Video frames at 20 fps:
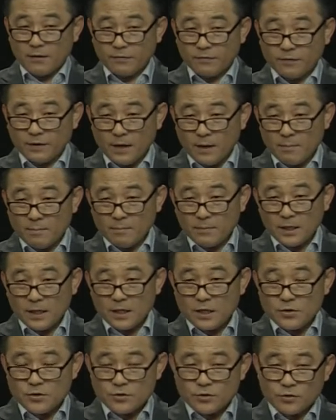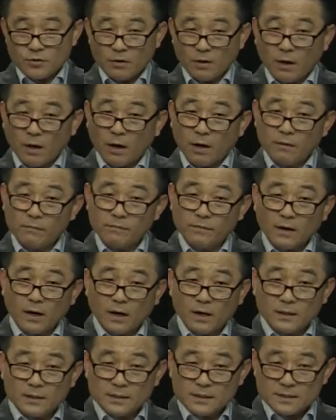some issue of
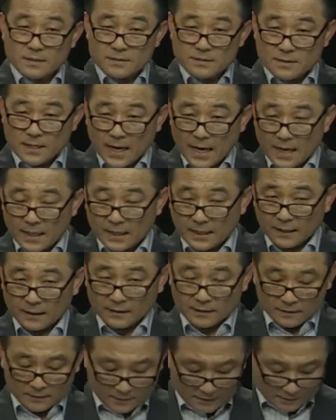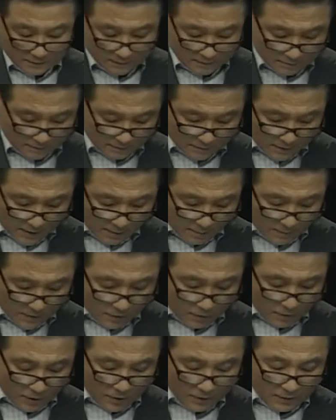understanding. So let me
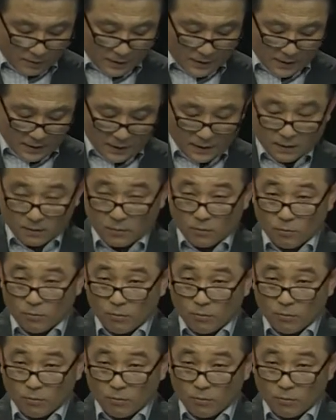quickly go